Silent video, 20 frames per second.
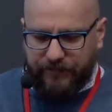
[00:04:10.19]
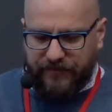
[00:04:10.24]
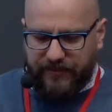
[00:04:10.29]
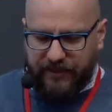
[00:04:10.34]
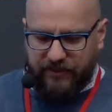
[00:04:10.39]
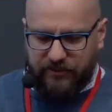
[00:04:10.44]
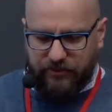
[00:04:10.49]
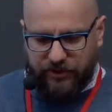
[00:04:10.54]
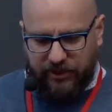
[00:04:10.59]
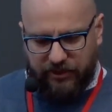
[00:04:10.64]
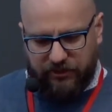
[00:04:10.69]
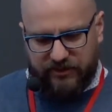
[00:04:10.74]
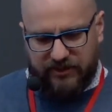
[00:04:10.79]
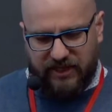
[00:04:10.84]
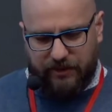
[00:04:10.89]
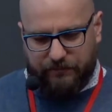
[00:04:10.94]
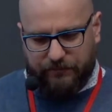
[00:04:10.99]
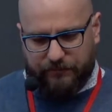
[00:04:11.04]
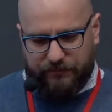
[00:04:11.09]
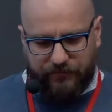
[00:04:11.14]
They exchanged
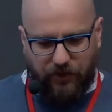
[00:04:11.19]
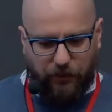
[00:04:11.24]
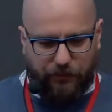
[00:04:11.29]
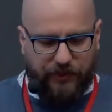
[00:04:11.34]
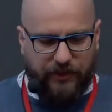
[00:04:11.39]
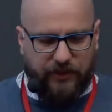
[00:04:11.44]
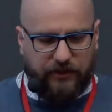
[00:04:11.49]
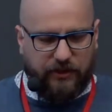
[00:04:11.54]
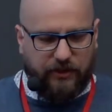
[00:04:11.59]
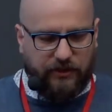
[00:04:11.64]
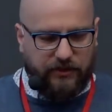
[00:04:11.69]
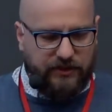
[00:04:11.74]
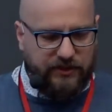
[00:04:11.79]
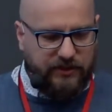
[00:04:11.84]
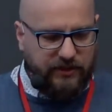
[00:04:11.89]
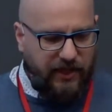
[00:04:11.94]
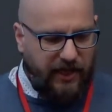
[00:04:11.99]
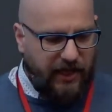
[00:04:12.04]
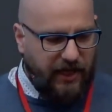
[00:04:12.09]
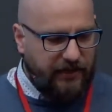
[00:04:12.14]
some
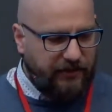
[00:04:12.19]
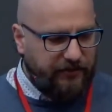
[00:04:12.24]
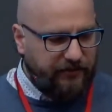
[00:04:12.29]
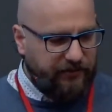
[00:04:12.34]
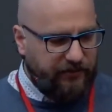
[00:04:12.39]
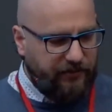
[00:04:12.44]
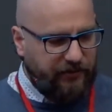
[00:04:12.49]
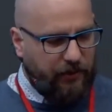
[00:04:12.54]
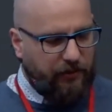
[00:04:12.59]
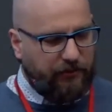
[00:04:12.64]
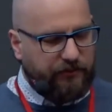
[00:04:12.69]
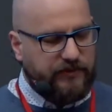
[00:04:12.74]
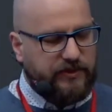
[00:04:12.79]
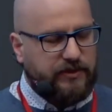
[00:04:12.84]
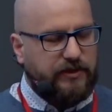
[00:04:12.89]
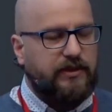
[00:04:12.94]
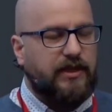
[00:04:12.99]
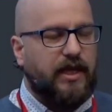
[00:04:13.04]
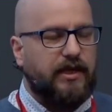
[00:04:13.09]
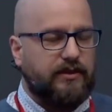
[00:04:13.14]
opinions, and
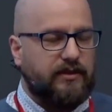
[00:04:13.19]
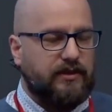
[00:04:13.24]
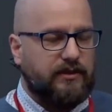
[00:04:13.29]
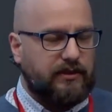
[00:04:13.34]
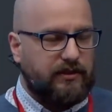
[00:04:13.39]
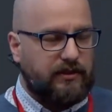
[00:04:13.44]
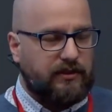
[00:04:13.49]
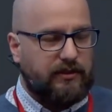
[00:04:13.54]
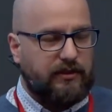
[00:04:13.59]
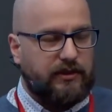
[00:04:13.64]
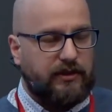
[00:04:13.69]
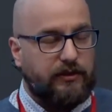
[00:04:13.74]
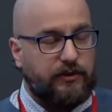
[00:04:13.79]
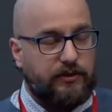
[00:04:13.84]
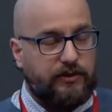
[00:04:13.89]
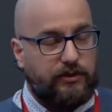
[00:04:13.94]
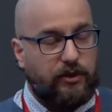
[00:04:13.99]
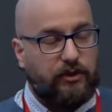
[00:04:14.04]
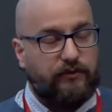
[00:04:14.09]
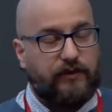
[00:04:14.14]
obviously
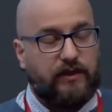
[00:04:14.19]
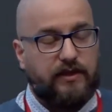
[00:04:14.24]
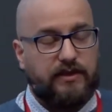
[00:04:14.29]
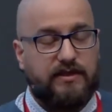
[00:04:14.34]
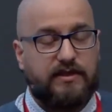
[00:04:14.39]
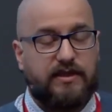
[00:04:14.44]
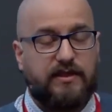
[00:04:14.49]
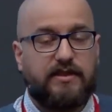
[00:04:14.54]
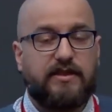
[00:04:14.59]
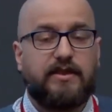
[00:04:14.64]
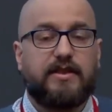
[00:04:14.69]
Linus Torvalds,